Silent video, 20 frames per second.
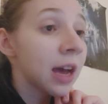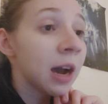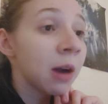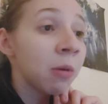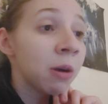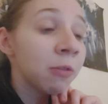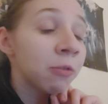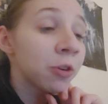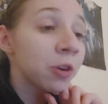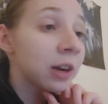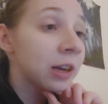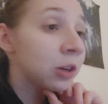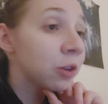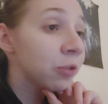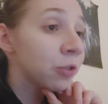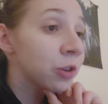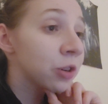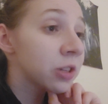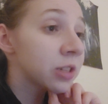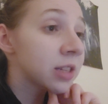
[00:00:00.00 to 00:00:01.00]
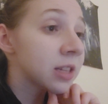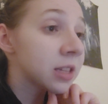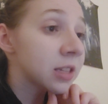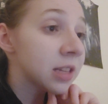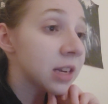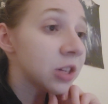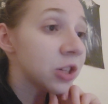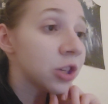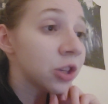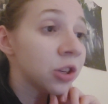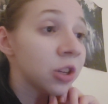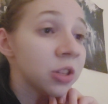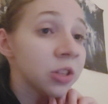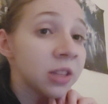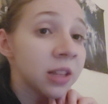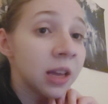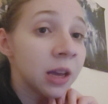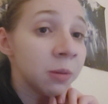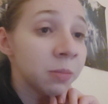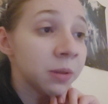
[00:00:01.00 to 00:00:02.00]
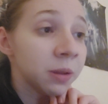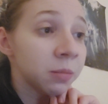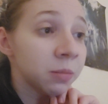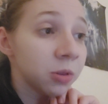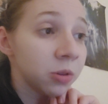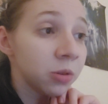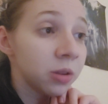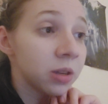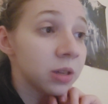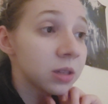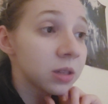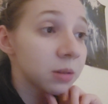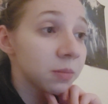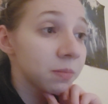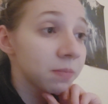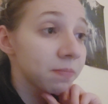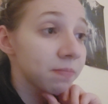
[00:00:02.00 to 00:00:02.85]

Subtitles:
However, introverted sensation doesn't help them do this.